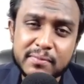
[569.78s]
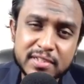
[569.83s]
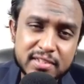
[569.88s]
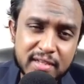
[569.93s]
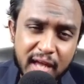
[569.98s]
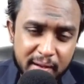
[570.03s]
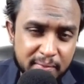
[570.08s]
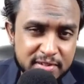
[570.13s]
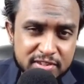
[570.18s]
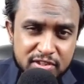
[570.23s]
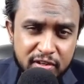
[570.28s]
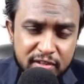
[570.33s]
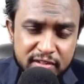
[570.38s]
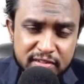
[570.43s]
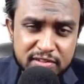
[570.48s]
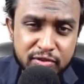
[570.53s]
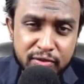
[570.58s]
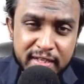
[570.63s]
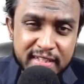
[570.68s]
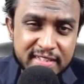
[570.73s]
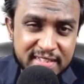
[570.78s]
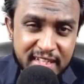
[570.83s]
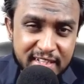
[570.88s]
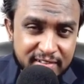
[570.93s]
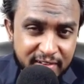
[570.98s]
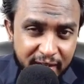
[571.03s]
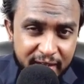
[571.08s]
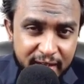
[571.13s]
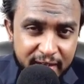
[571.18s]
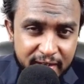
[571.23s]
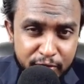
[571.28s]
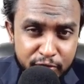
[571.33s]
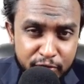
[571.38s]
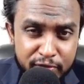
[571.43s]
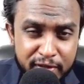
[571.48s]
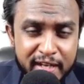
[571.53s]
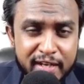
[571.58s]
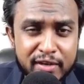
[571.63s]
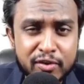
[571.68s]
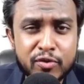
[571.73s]
Amazon is doing is they're tracking you.
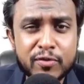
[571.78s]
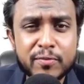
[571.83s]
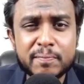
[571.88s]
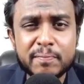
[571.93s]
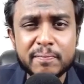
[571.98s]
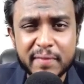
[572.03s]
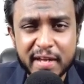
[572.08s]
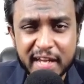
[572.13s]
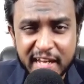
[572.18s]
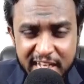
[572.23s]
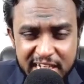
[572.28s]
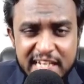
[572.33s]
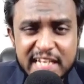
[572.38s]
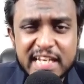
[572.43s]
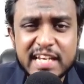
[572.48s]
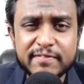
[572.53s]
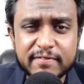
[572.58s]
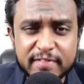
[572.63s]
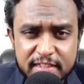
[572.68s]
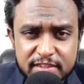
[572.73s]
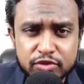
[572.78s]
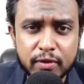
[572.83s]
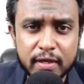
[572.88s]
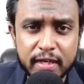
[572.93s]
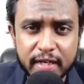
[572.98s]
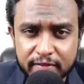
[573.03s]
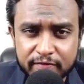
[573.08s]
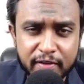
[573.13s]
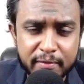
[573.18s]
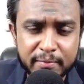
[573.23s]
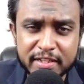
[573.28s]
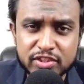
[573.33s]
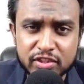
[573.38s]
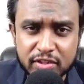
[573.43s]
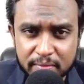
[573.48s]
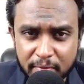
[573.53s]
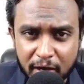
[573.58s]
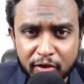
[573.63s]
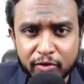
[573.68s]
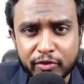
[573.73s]
They know individual information
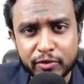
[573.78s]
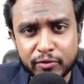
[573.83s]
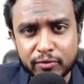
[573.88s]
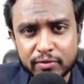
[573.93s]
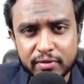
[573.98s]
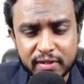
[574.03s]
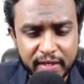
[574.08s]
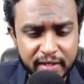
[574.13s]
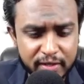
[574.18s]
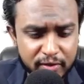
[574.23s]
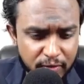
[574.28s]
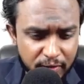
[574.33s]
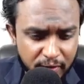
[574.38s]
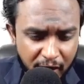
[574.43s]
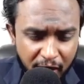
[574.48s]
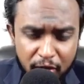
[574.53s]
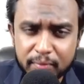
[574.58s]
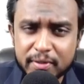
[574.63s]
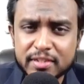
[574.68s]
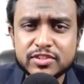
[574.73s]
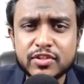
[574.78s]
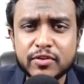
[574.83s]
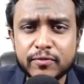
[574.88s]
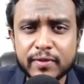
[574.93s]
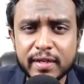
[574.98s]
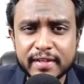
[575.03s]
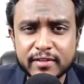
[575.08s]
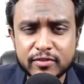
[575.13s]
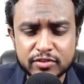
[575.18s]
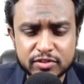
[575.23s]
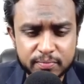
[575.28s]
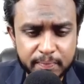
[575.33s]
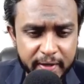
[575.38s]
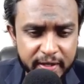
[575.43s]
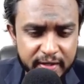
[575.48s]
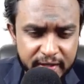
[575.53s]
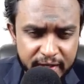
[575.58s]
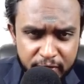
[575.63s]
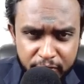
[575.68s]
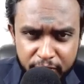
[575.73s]
about you. They know how much you're willing to
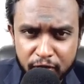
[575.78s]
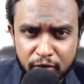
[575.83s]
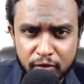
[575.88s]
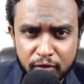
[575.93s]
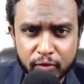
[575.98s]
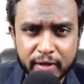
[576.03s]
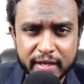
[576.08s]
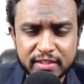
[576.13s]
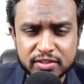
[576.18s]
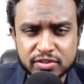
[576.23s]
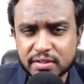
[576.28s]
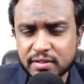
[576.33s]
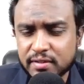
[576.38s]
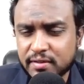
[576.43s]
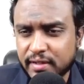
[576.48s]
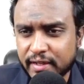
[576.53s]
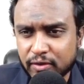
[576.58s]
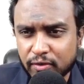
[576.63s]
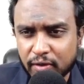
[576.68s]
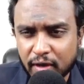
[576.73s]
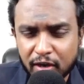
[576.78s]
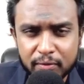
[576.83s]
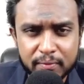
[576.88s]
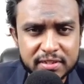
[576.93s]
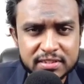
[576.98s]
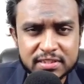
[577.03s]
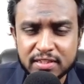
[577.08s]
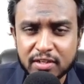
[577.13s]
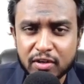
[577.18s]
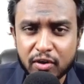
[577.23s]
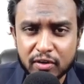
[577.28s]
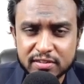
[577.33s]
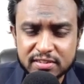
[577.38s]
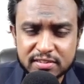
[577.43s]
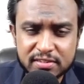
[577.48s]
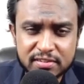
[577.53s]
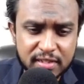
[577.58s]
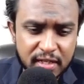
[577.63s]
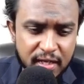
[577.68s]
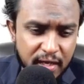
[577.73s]
spend. They know your location. They know how much it
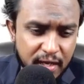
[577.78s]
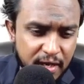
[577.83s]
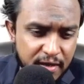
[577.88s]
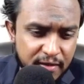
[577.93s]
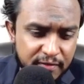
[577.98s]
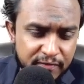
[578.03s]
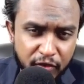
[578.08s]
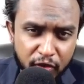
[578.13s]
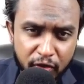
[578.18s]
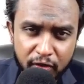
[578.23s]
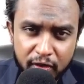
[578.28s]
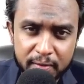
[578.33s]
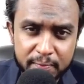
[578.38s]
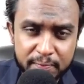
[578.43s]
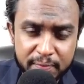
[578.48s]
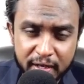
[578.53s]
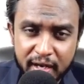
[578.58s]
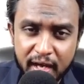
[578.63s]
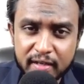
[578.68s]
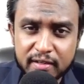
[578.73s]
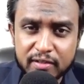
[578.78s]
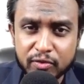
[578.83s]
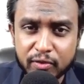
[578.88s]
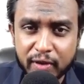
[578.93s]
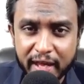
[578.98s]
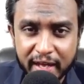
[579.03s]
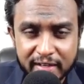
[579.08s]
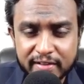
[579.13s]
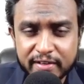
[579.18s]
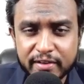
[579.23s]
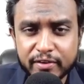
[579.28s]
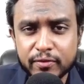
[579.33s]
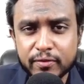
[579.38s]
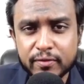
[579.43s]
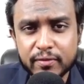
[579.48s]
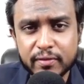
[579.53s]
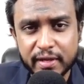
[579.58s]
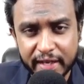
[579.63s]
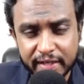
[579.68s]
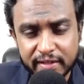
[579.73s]
costs for a product to get
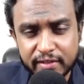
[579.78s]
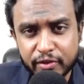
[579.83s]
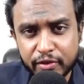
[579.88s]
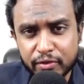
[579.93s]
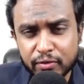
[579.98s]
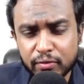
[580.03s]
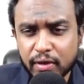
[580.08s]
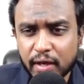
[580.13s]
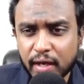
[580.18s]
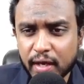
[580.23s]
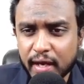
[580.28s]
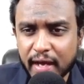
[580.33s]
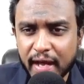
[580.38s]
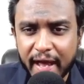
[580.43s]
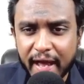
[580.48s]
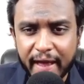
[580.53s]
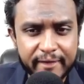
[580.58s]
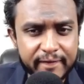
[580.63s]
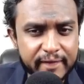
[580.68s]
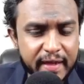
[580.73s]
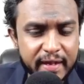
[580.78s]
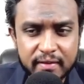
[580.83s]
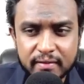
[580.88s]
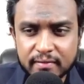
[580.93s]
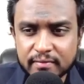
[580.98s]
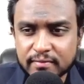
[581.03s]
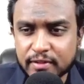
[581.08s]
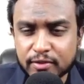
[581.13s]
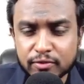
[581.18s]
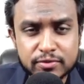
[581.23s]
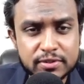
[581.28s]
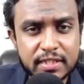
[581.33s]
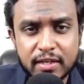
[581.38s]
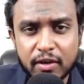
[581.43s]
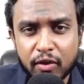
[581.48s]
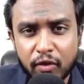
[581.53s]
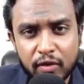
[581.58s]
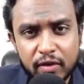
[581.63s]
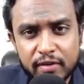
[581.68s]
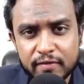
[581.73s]
to you. And then using
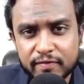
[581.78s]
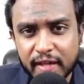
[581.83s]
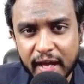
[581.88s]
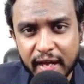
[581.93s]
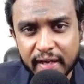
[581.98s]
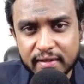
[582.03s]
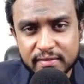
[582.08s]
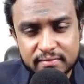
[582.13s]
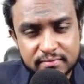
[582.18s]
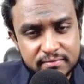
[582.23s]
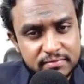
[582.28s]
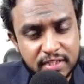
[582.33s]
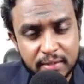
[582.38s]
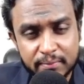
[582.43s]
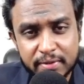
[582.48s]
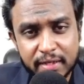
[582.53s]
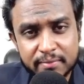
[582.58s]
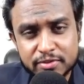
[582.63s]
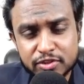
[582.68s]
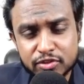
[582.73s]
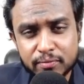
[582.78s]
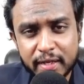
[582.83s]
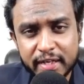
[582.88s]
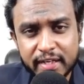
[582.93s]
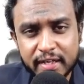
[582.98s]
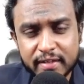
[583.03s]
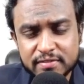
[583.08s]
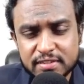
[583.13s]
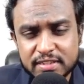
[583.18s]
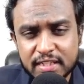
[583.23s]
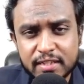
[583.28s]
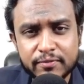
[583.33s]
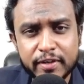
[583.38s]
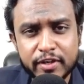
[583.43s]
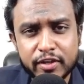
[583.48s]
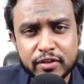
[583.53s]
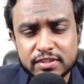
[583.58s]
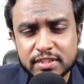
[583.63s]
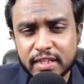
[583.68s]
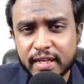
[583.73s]
all of that, sometimes you might have seen when
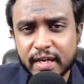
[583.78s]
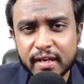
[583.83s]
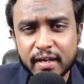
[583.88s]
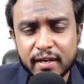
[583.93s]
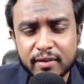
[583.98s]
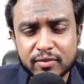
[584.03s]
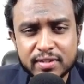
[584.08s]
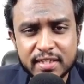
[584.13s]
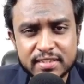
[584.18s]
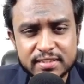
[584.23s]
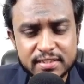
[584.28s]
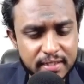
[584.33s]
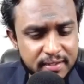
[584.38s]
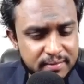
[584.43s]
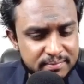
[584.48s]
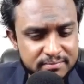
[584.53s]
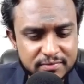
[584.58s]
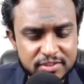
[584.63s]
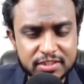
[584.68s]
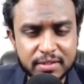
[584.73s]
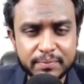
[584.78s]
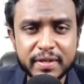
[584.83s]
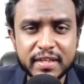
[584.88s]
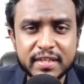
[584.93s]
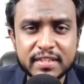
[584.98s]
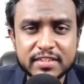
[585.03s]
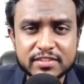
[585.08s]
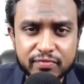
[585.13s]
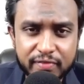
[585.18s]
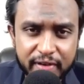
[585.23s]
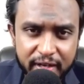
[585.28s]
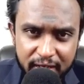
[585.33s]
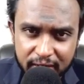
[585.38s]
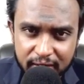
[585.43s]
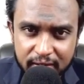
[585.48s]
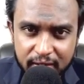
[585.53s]
you're checking out, they say shipping is free,